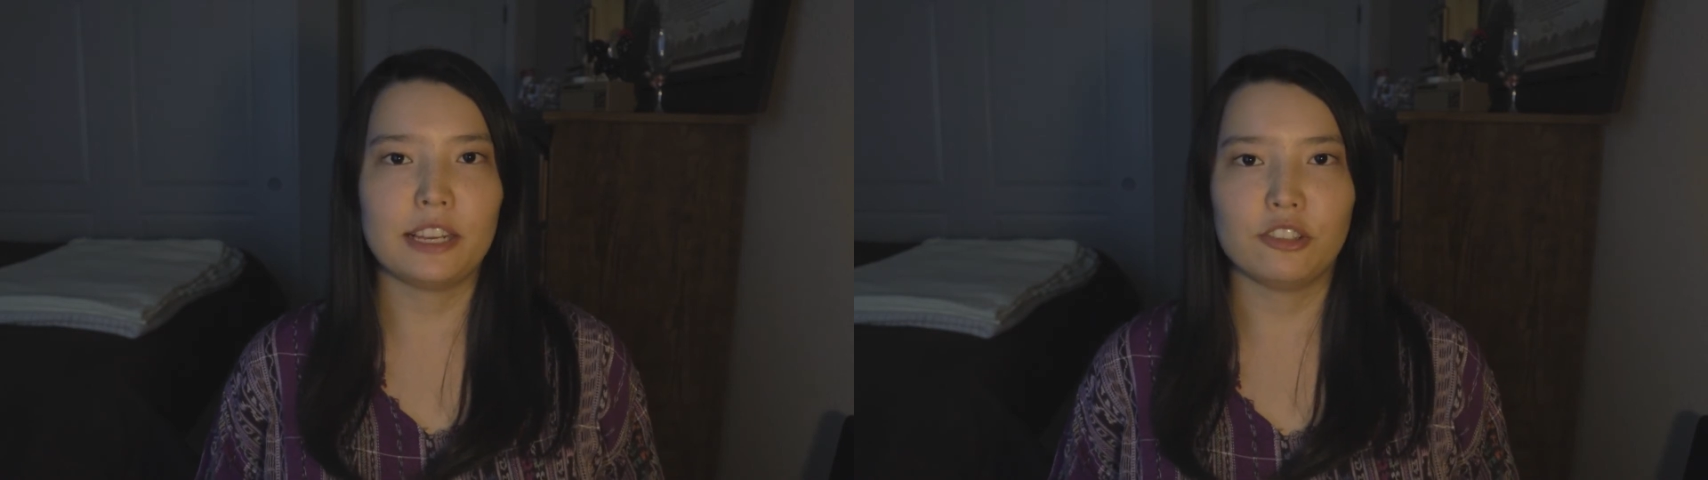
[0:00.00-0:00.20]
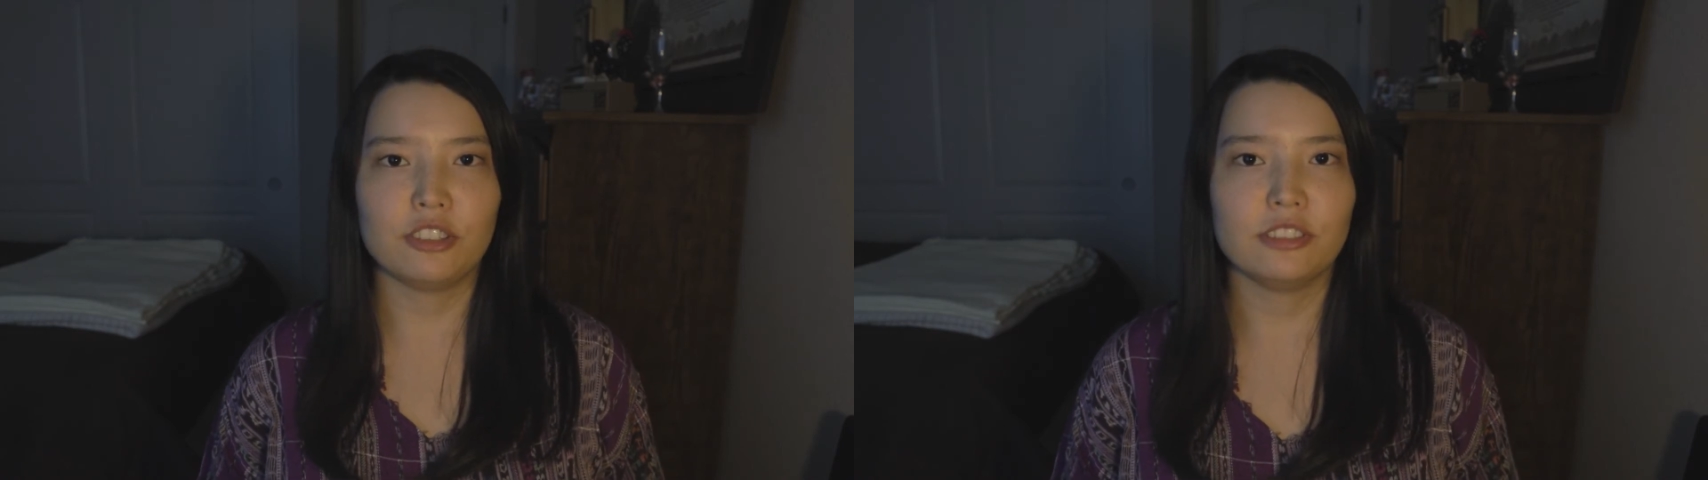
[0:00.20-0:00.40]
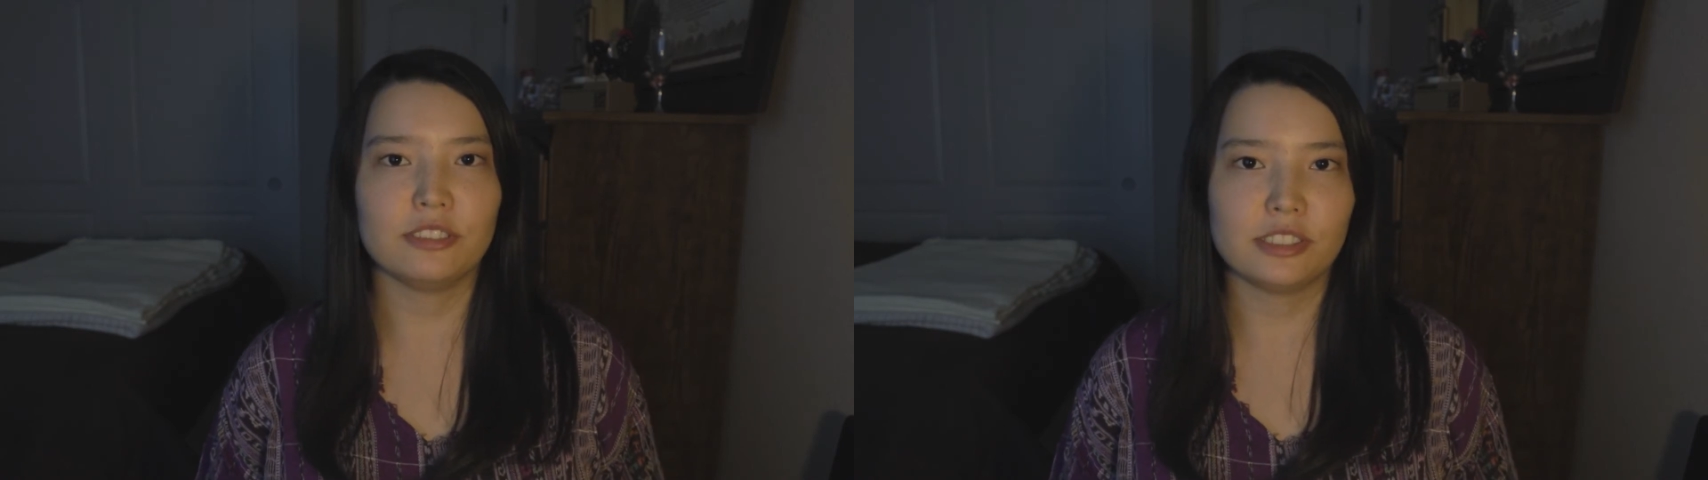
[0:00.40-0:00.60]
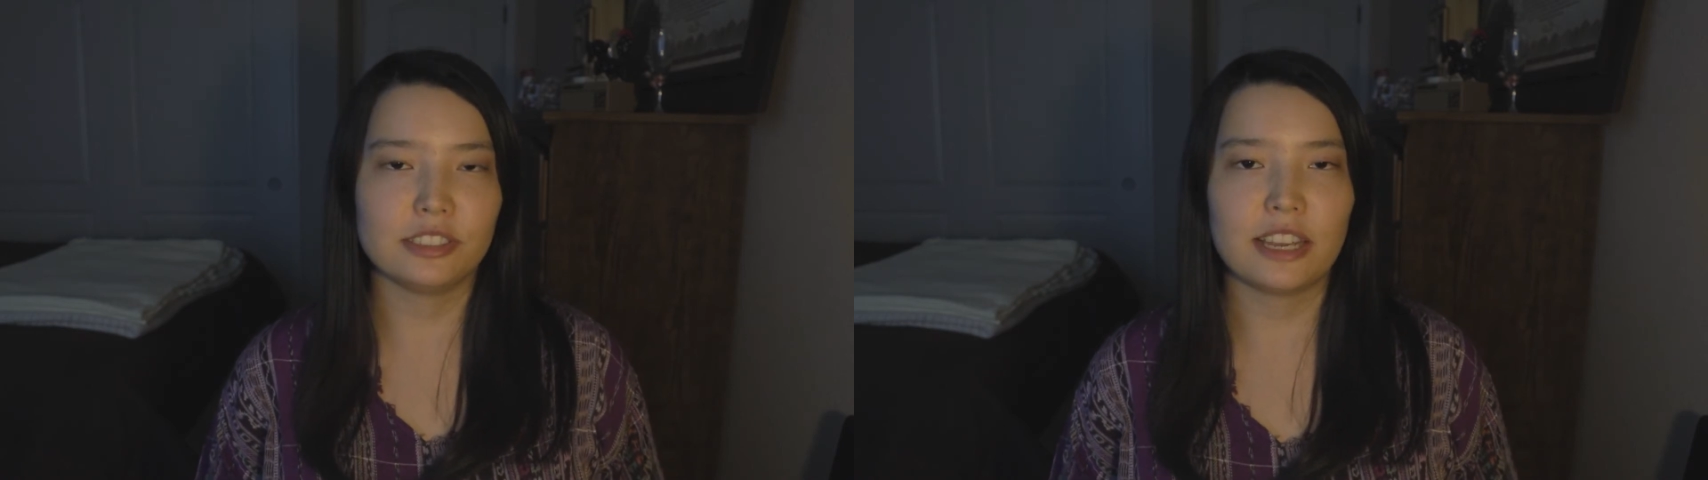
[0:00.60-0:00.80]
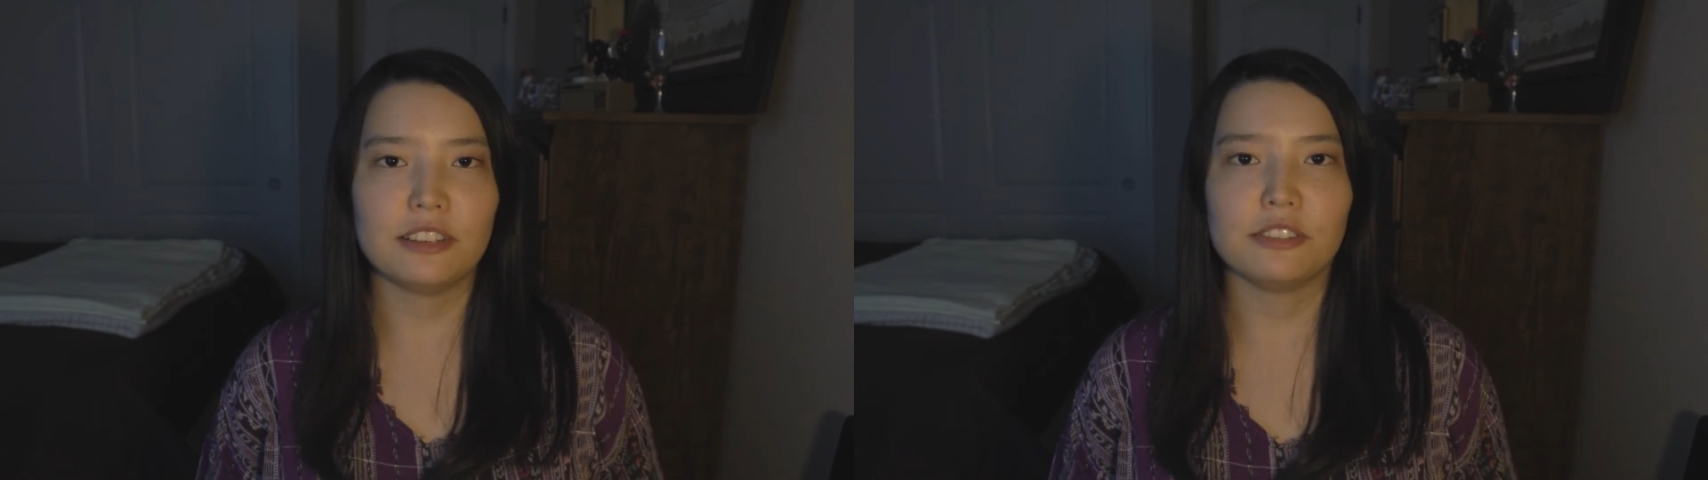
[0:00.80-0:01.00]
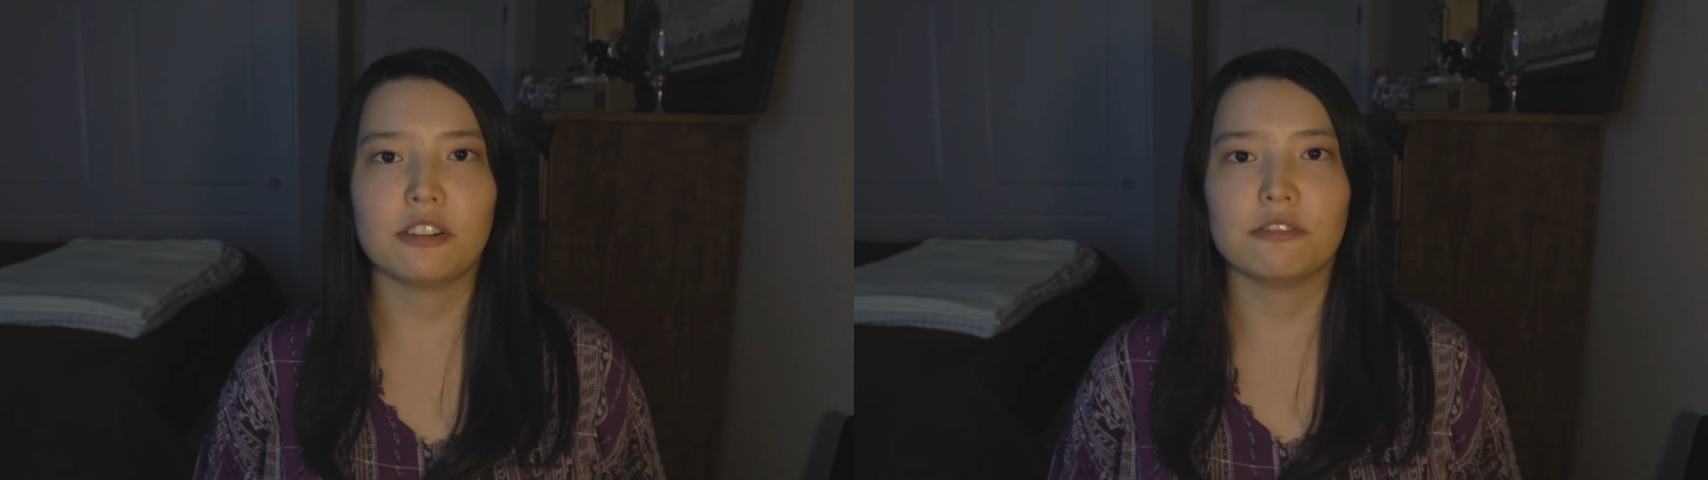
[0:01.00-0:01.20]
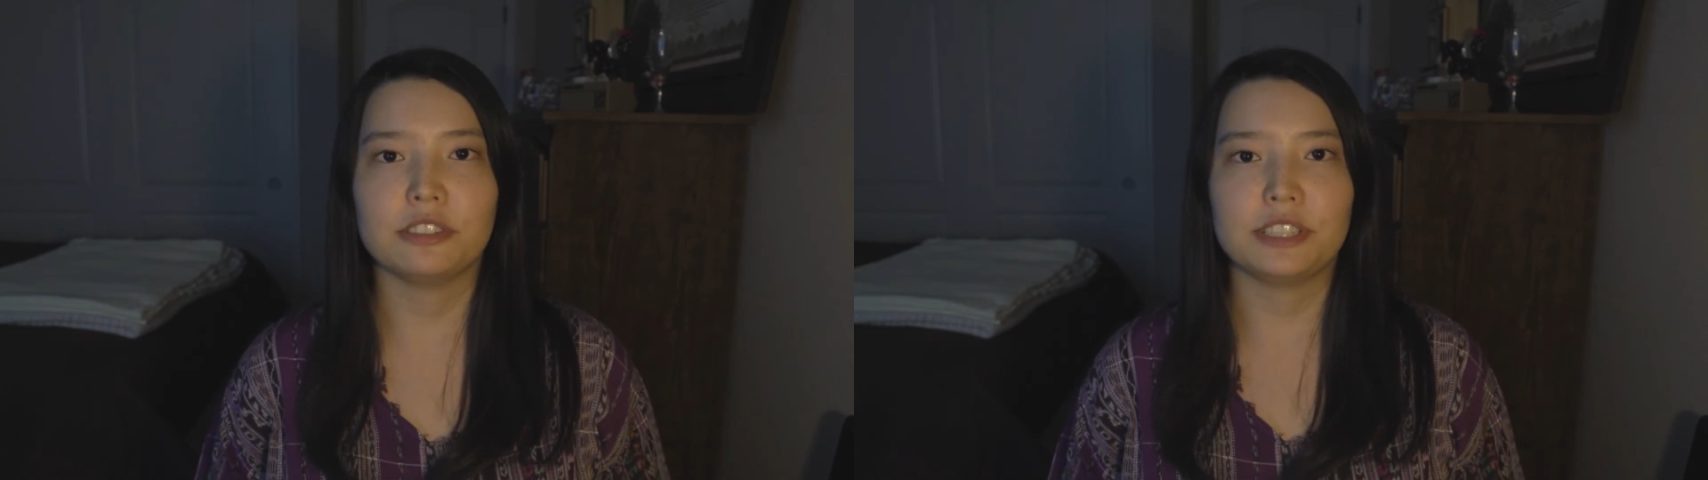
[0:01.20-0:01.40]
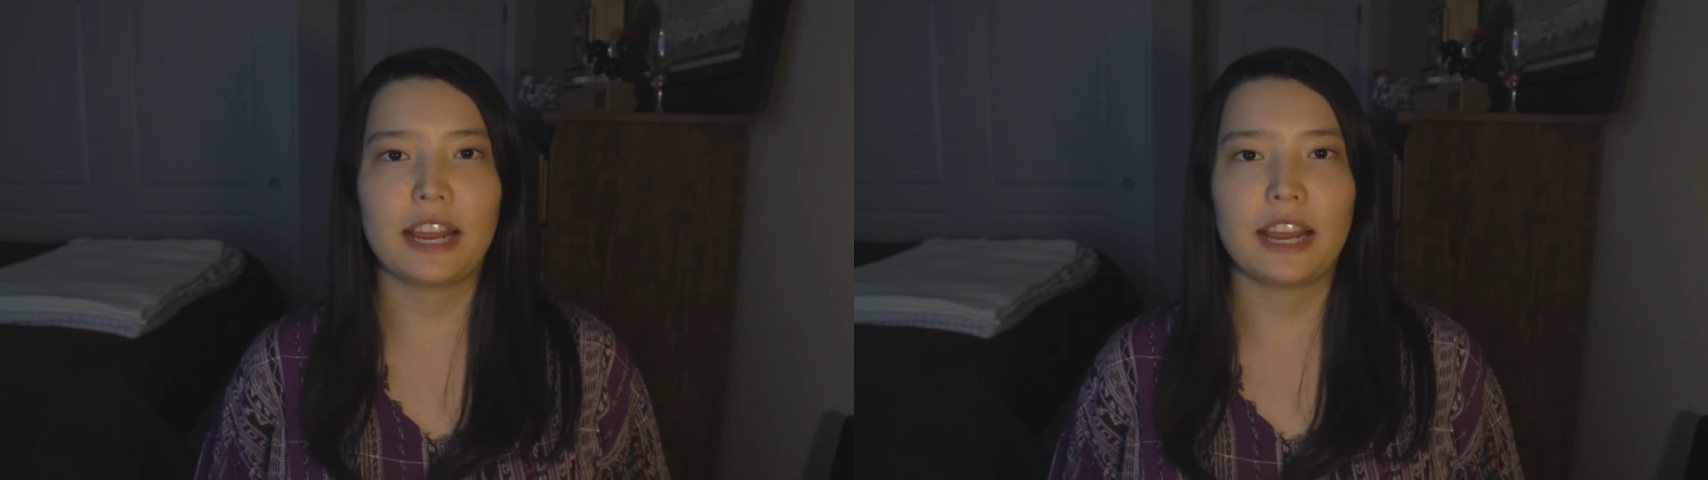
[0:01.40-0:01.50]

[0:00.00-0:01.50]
Asian descent don't really